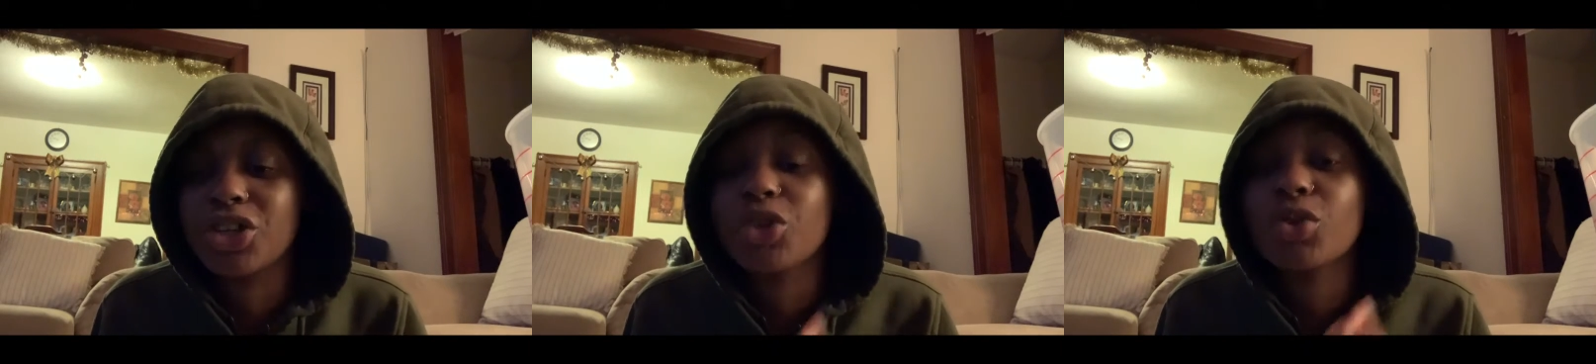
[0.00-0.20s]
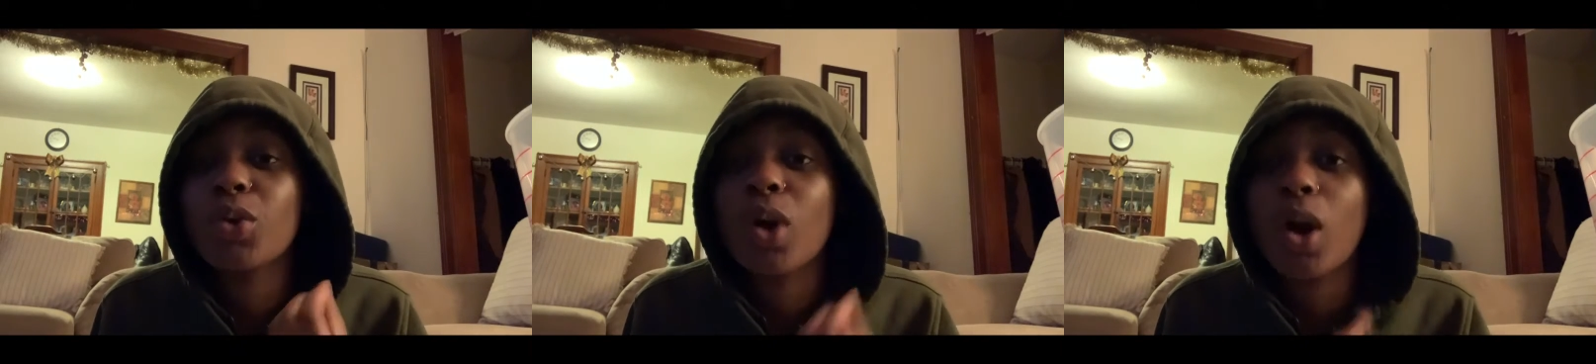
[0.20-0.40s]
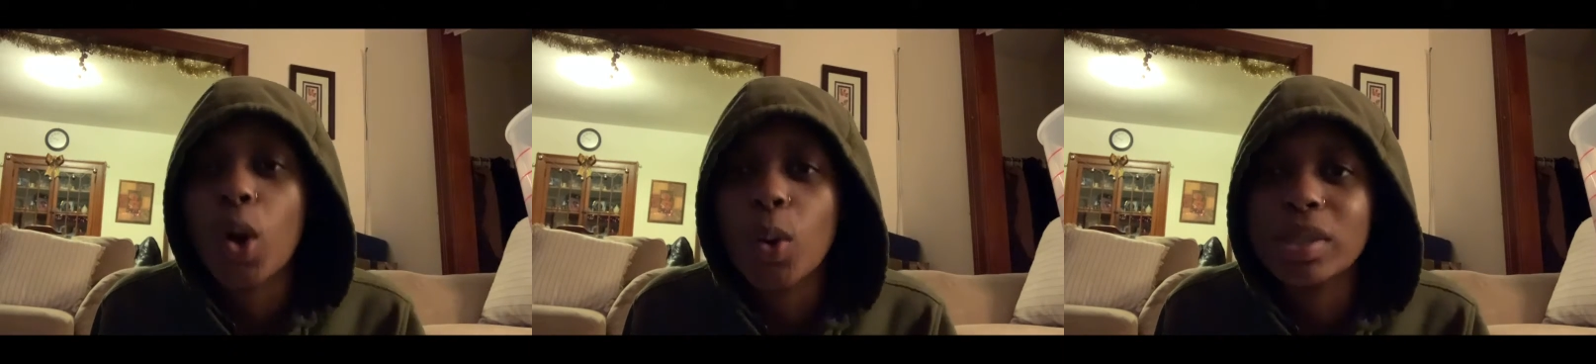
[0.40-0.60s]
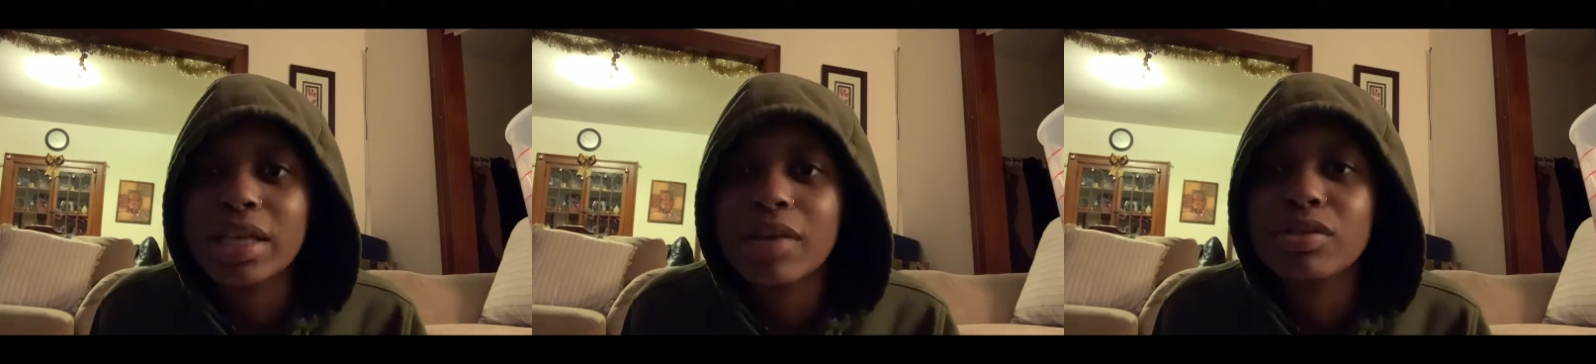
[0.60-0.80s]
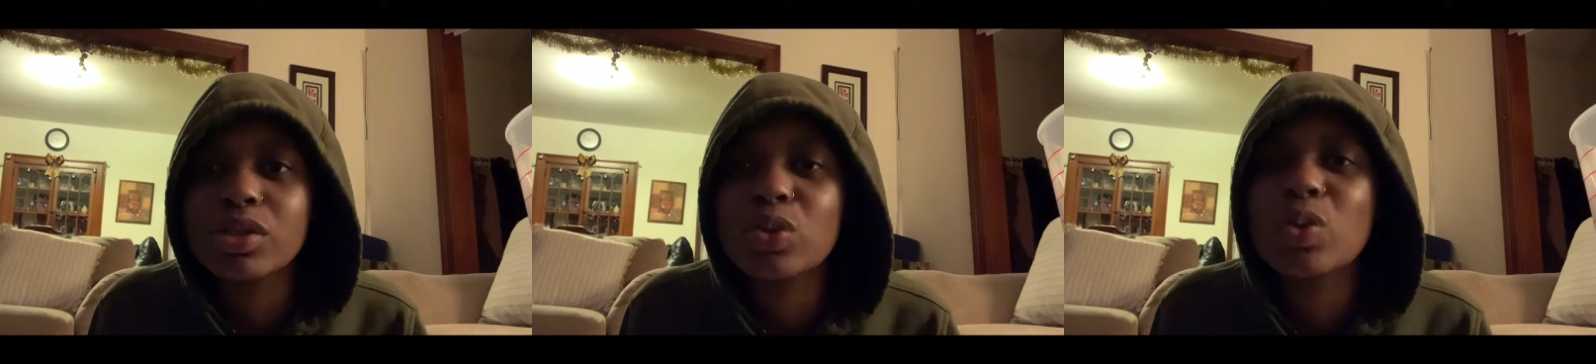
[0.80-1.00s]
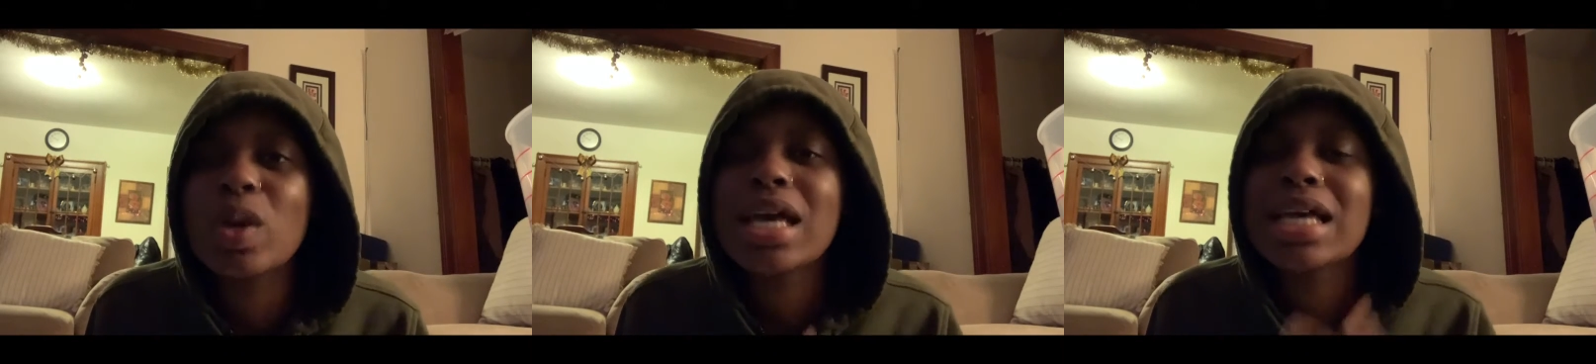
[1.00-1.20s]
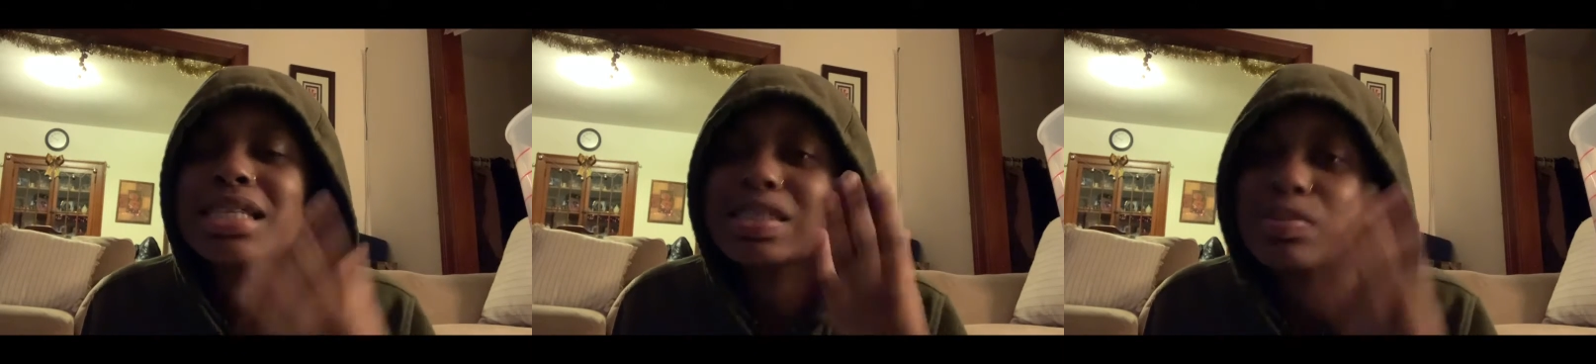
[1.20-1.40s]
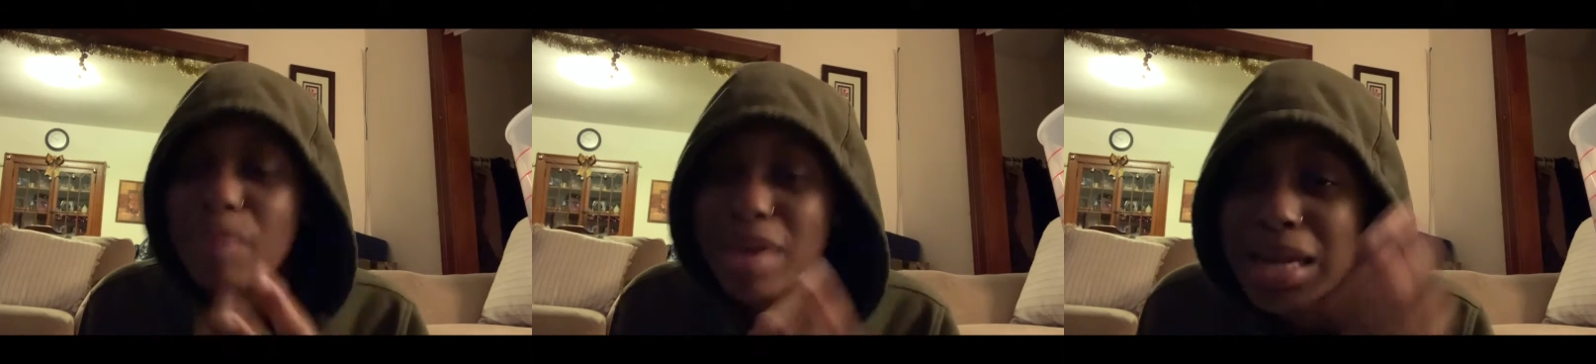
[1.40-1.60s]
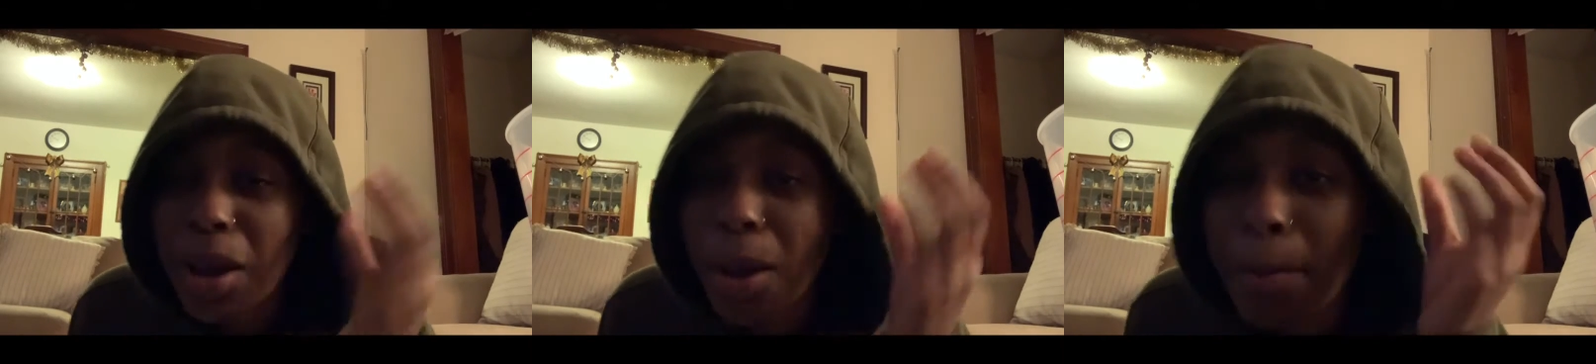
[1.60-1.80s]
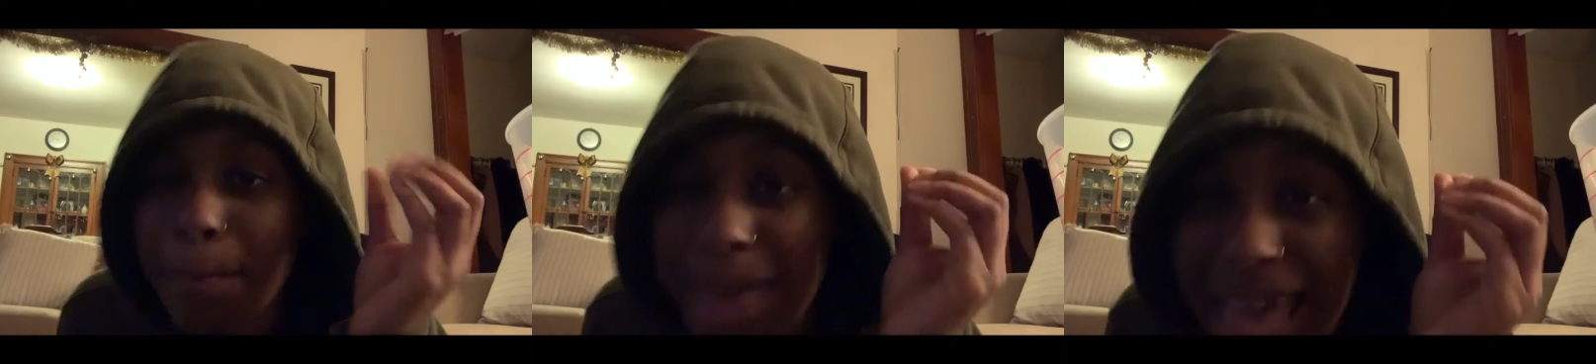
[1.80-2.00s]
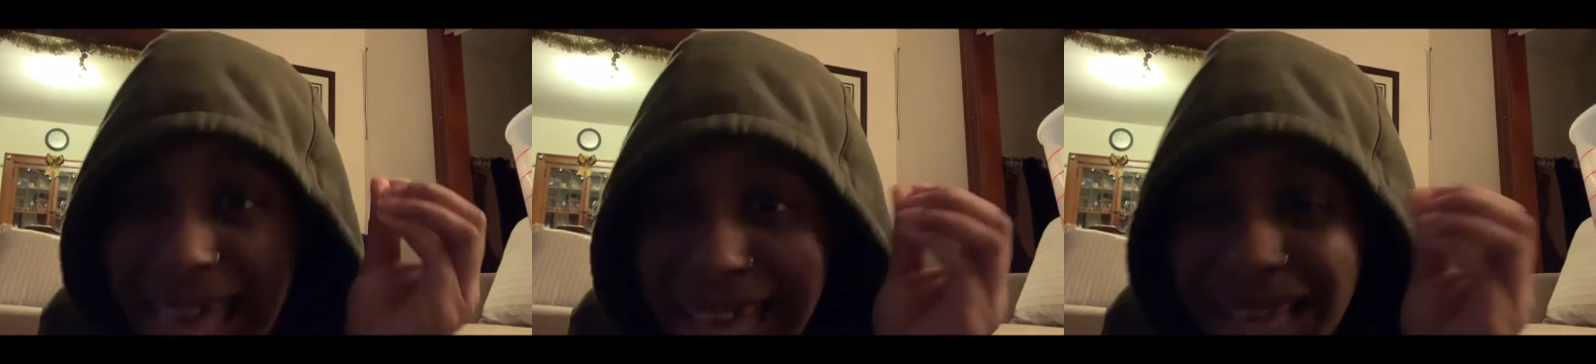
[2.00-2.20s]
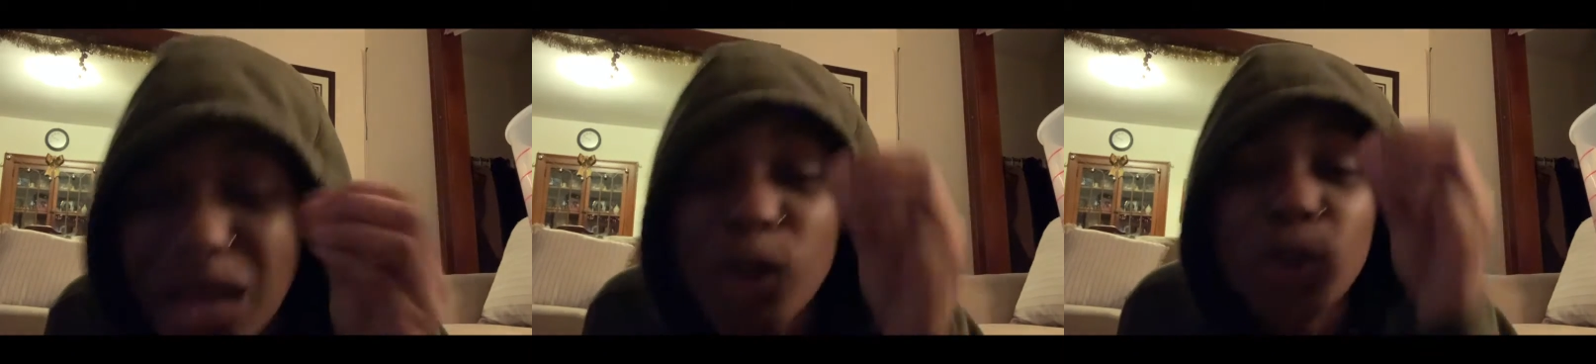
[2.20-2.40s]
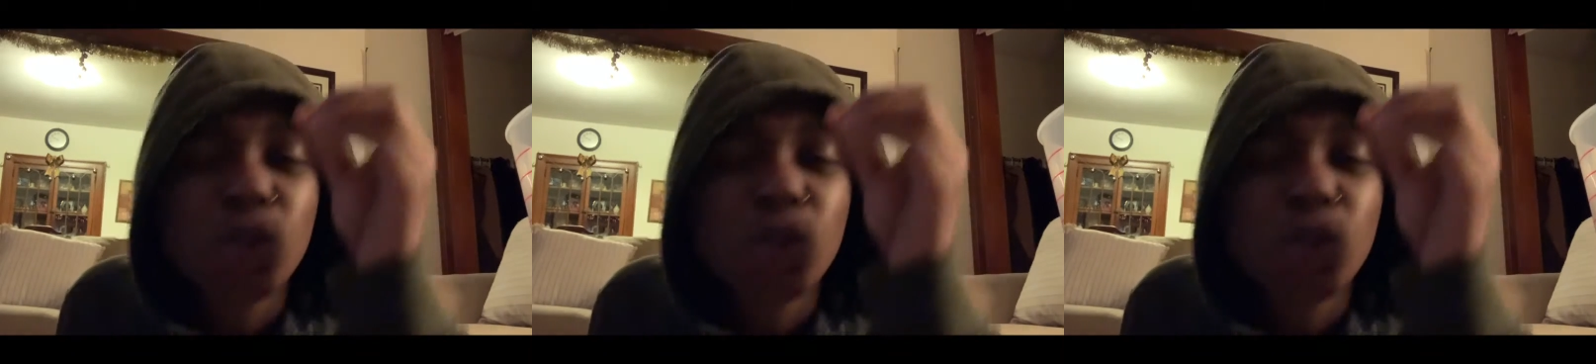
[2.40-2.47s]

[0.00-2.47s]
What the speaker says: You don't always have to spend a bag